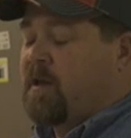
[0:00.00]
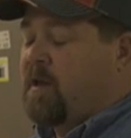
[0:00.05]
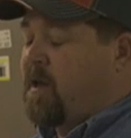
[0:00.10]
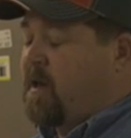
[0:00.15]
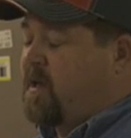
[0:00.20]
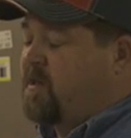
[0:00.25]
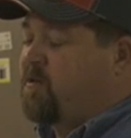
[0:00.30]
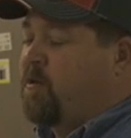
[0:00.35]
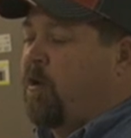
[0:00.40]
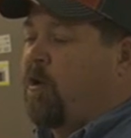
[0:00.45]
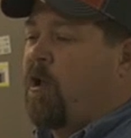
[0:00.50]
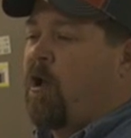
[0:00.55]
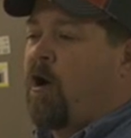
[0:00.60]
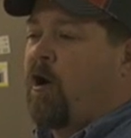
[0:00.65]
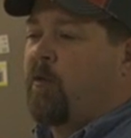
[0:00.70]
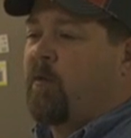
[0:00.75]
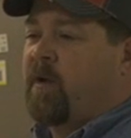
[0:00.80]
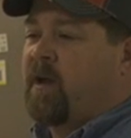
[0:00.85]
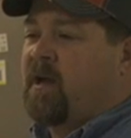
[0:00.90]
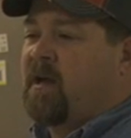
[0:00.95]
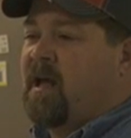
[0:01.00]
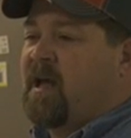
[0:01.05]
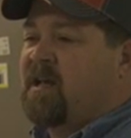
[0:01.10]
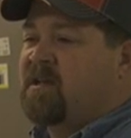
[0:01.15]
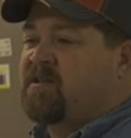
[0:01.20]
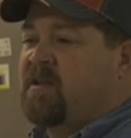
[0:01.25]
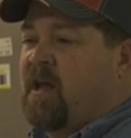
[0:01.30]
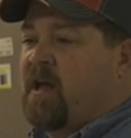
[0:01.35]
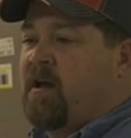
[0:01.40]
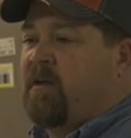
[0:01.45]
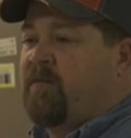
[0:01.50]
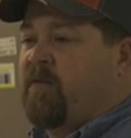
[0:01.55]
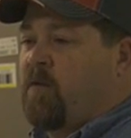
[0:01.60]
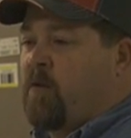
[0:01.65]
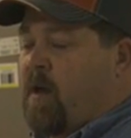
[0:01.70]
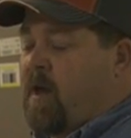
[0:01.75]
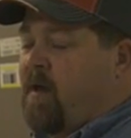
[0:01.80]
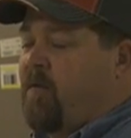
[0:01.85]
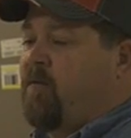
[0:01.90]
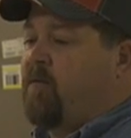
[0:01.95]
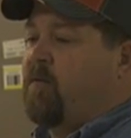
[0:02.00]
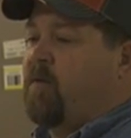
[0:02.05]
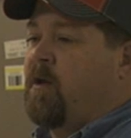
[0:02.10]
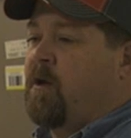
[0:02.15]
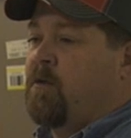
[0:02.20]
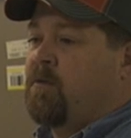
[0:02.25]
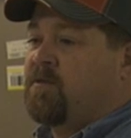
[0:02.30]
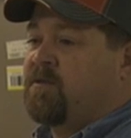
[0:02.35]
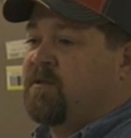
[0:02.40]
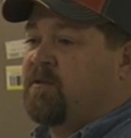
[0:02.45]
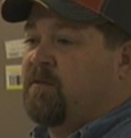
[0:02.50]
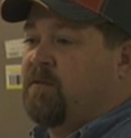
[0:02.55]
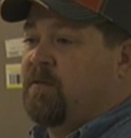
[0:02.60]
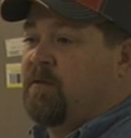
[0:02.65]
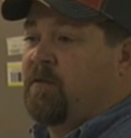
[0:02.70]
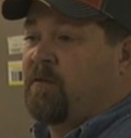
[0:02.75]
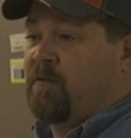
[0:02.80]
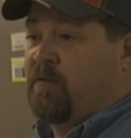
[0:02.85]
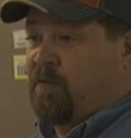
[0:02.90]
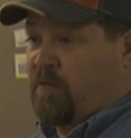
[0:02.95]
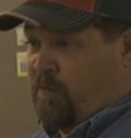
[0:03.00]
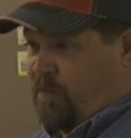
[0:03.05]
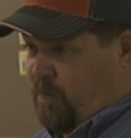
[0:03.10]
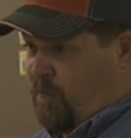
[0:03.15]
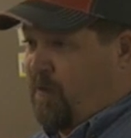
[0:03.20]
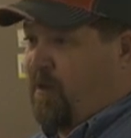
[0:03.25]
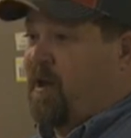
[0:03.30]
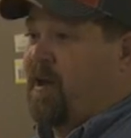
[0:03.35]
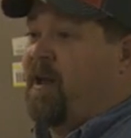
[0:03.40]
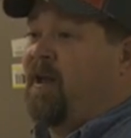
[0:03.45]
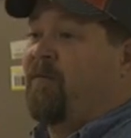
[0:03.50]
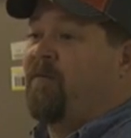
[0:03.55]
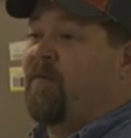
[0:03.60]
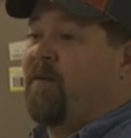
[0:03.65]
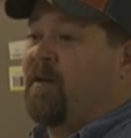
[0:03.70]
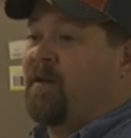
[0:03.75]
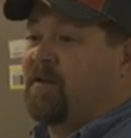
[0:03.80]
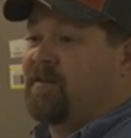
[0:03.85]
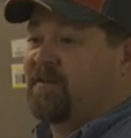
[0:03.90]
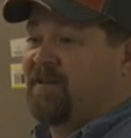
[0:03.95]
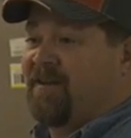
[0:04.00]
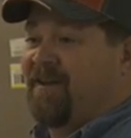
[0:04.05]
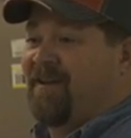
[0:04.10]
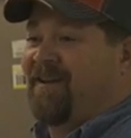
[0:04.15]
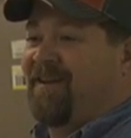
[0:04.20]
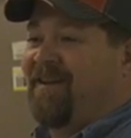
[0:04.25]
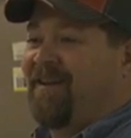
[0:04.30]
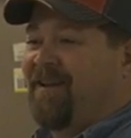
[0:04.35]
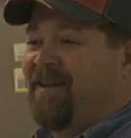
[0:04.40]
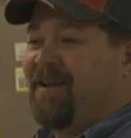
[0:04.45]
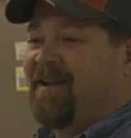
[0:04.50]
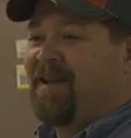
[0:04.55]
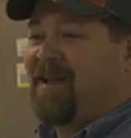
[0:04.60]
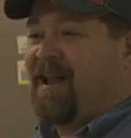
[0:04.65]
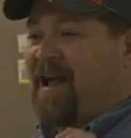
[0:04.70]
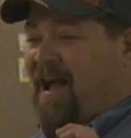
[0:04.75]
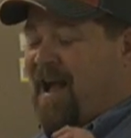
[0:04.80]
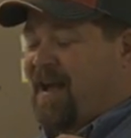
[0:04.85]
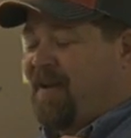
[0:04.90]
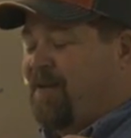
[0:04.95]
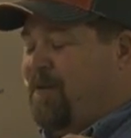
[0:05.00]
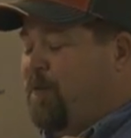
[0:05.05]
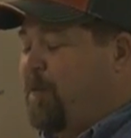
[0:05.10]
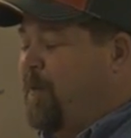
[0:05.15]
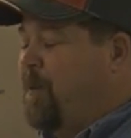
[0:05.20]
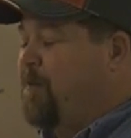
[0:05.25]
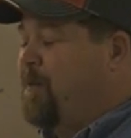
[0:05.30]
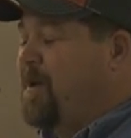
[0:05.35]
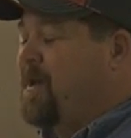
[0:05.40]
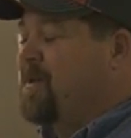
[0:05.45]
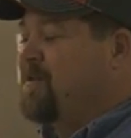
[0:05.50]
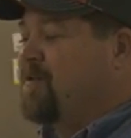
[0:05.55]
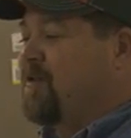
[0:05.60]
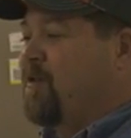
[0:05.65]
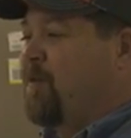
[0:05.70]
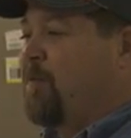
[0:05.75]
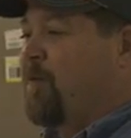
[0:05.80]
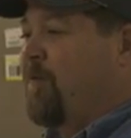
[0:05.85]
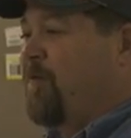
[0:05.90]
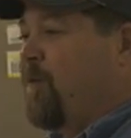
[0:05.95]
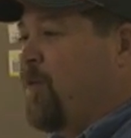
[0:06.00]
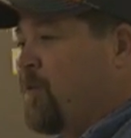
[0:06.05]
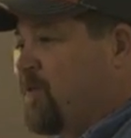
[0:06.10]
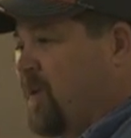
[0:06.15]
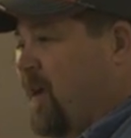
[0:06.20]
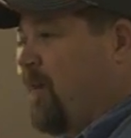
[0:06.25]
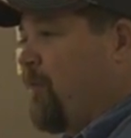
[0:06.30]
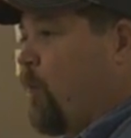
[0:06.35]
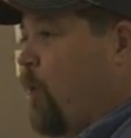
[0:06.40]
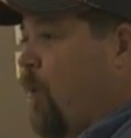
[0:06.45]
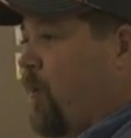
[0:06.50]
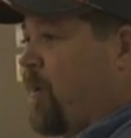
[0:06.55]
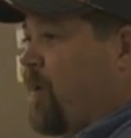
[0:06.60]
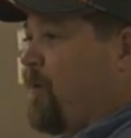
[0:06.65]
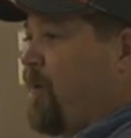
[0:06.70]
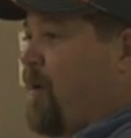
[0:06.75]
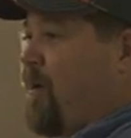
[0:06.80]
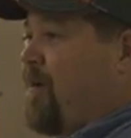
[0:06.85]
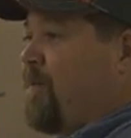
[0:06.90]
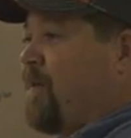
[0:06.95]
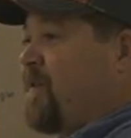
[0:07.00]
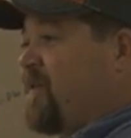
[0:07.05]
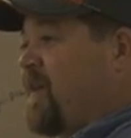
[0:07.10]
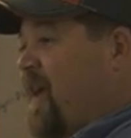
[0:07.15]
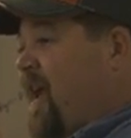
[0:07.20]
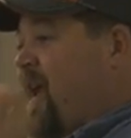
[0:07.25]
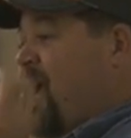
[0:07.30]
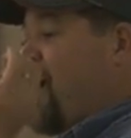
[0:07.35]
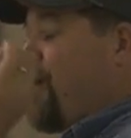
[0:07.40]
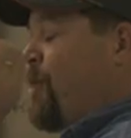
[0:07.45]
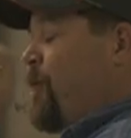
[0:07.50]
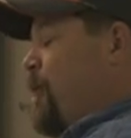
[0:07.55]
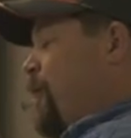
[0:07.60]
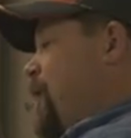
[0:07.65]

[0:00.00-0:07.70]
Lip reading: As y'all all realize now, if you have goats, you got to have fence. You'd be amazed the number of folks I have walk into my office say, hey, I want to